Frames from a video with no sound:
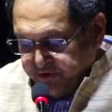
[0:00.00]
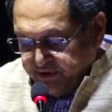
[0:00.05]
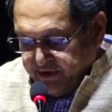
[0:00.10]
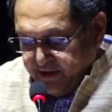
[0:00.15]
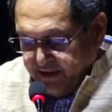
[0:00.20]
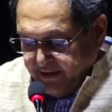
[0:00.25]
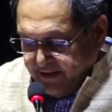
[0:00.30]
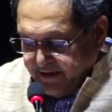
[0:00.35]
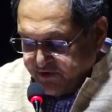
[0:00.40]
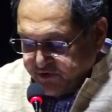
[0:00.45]
to
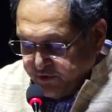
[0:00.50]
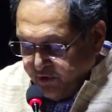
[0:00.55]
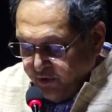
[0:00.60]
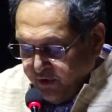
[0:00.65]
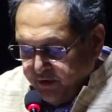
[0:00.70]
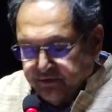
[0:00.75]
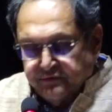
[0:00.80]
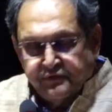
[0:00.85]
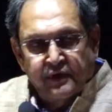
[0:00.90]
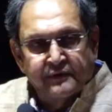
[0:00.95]
realize
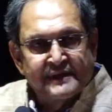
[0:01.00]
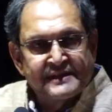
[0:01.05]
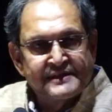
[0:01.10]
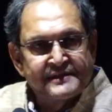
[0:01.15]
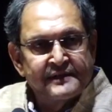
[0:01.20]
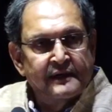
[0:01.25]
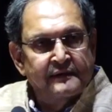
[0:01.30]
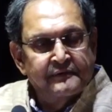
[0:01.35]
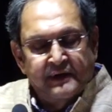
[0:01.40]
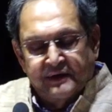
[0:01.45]
God for
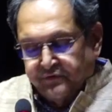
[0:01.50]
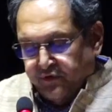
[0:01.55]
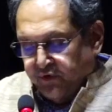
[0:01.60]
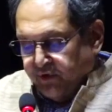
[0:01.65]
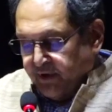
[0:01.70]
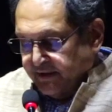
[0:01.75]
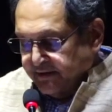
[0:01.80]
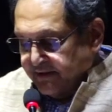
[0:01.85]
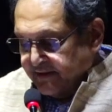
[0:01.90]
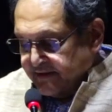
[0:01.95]
oneself and
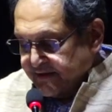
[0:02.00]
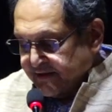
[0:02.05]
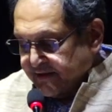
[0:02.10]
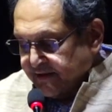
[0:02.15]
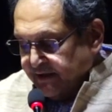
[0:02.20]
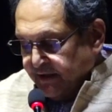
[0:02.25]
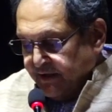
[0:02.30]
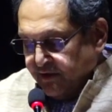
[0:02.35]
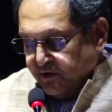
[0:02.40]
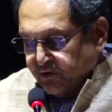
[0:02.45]
for
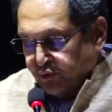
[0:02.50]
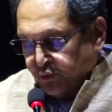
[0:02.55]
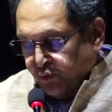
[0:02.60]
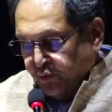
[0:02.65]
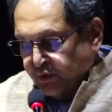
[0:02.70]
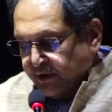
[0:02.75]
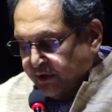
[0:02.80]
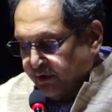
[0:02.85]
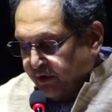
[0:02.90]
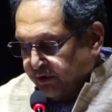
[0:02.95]
others
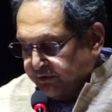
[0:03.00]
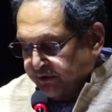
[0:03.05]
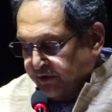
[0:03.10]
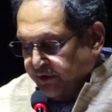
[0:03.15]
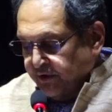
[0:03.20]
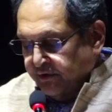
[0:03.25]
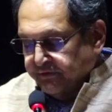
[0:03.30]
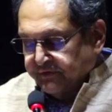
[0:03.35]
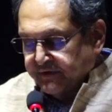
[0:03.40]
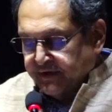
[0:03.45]
through the
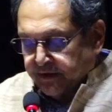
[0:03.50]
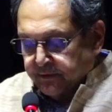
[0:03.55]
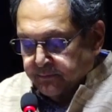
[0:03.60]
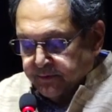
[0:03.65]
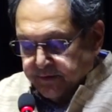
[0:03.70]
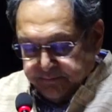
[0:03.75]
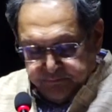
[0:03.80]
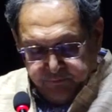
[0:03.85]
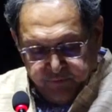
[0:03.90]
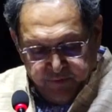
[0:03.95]
doctrine of
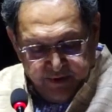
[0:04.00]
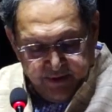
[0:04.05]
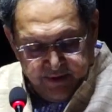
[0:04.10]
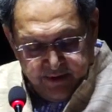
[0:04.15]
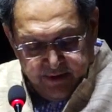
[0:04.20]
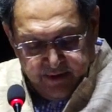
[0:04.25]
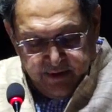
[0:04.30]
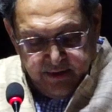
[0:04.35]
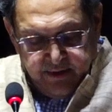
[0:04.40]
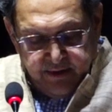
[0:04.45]
karma.
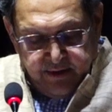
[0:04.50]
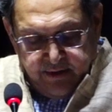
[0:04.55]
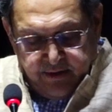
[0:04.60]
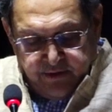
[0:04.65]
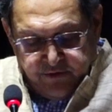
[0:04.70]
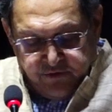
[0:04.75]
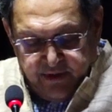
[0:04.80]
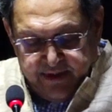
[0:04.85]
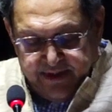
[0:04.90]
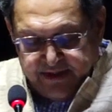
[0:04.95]

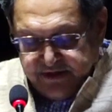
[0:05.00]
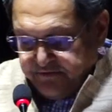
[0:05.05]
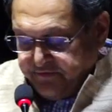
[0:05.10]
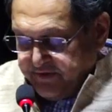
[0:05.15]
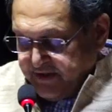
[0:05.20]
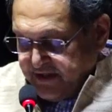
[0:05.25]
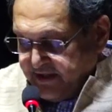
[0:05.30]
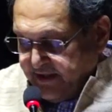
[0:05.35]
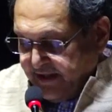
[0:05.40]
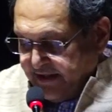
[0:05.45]
So let's
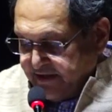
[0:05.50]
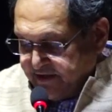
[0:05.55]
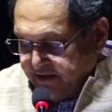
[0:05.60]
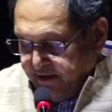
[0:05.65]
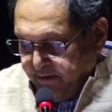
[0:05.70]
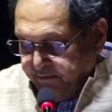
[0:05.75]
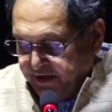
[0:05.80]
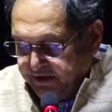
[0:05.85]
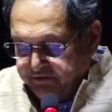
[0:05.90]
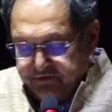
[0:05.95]
first get
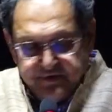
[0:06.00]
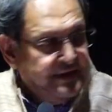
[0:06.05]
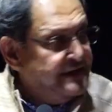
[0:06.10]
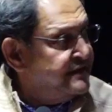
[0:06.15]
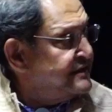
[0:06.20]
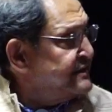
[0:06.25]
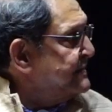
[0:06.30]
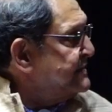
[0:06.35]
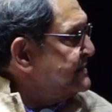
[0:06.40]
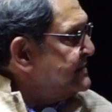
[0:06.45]
some
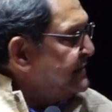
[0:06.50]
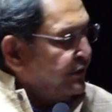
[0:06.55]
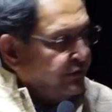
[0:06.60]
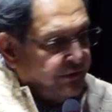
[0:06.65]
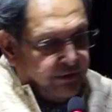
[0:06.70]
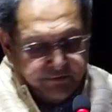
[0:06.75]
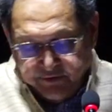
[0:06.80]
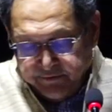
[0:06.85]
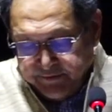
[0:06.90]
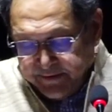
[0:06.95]
definitions
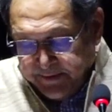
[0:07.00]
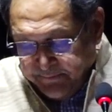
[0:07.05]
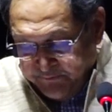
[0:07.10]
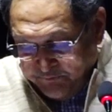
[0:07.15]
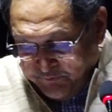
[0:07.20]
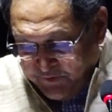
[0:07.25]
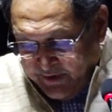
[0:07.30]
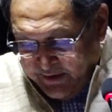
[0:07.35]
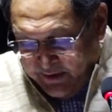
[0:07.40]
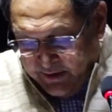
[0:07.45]
out of the way.
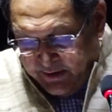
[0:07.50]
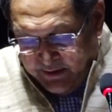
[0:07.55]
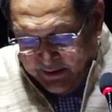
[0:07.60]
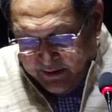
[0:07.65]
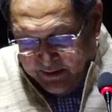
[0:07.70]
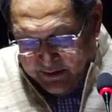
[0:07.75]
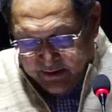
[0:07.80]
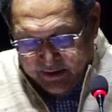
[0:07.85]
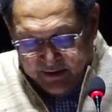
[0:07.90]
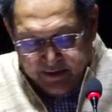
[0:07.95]

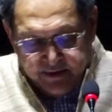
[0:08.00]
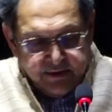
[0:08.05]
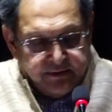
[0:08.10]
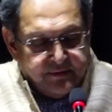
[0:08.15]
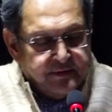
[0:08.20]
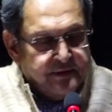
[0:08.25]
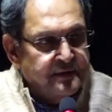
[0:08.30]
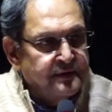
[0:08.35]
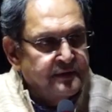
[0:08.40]
Uh,